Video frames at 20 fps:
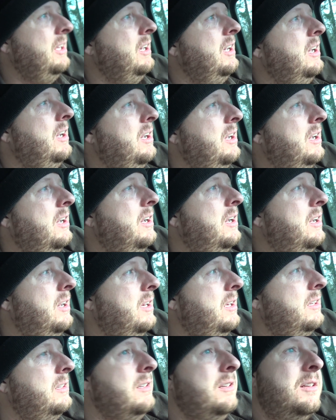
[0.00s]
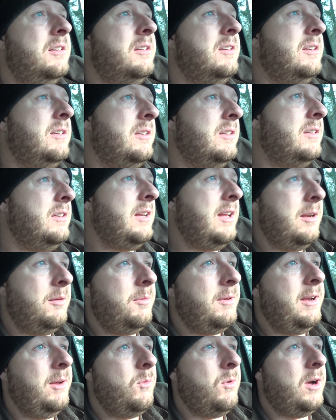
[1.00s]
Did
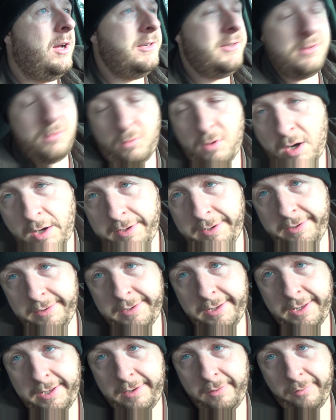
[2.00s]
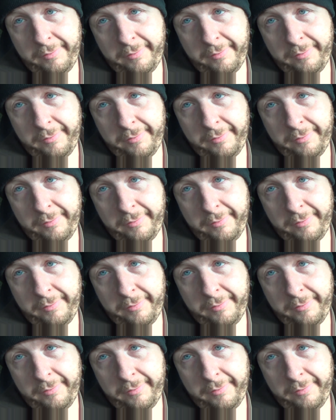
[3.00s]
anybody watch The Walking Dead?